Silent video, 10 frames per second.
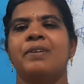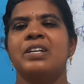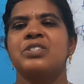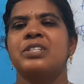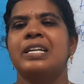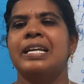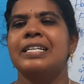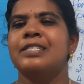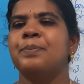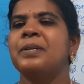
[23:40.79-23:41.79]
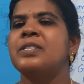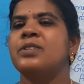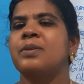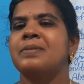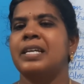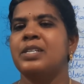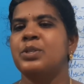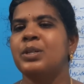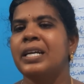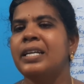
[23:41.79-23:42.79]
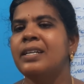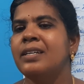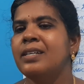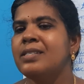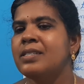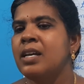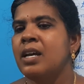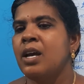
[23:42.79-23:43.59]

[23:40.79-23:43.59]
functional aspects of cytokinin is